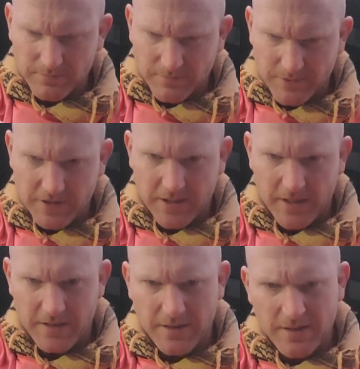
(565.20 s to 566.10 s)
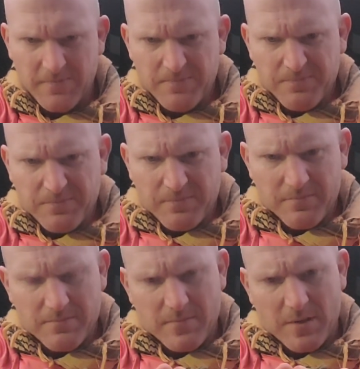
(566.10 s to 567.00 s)
side,
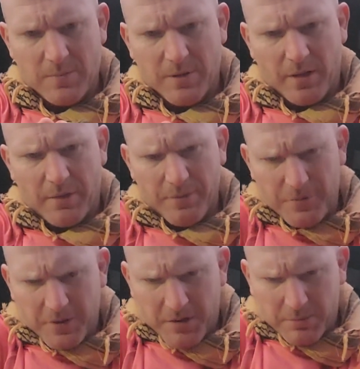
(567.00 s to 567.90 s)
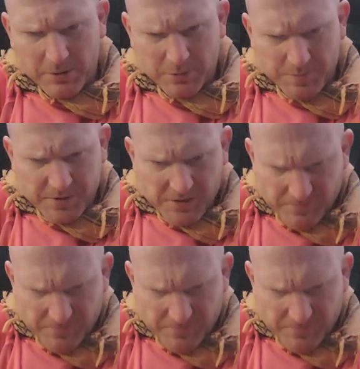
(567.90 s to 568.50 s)
and put it through the double loops.